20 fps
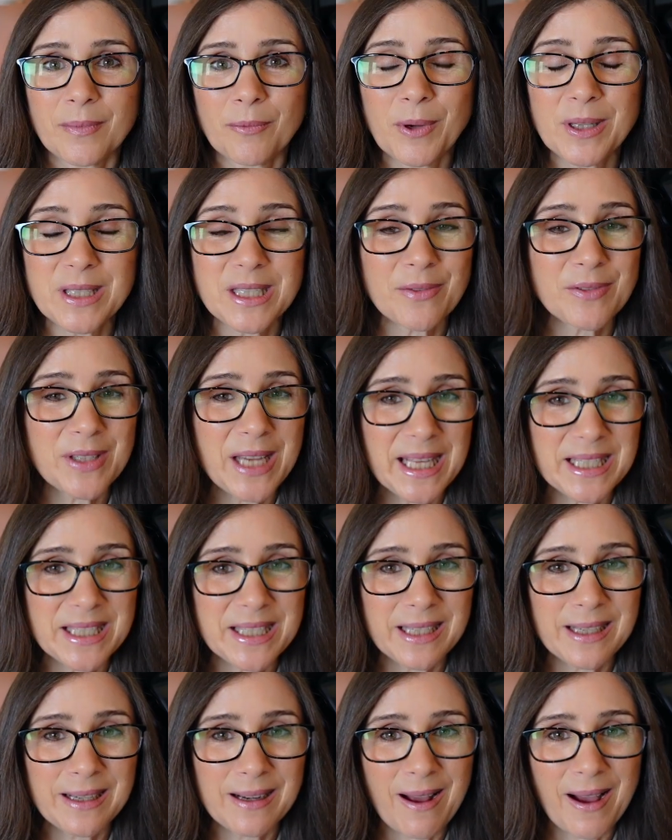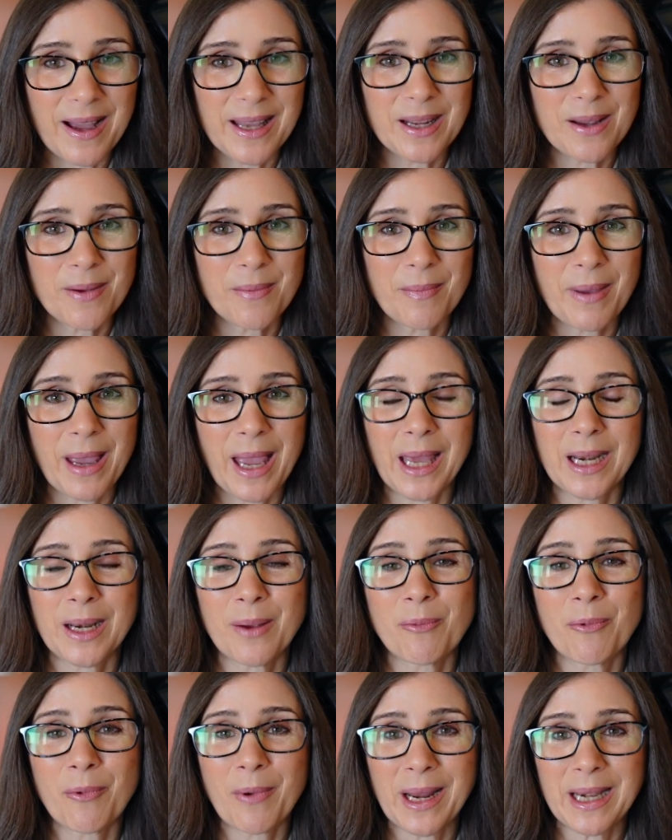Once I've tested an item and
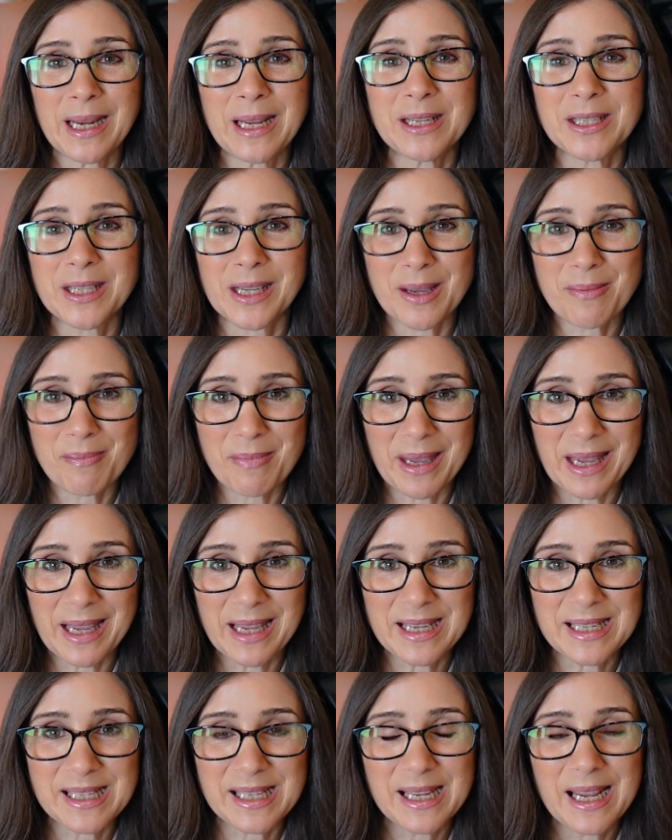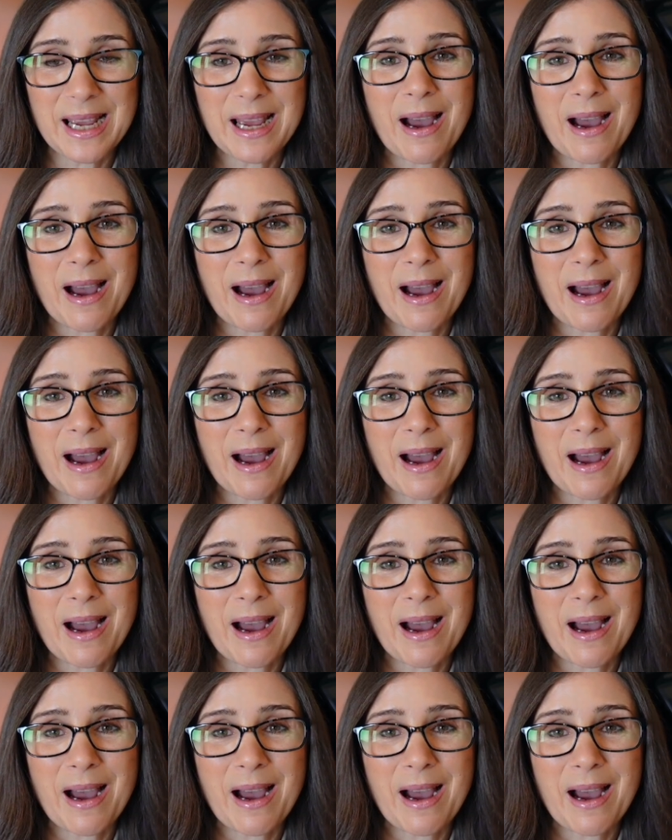I'm ready to commit,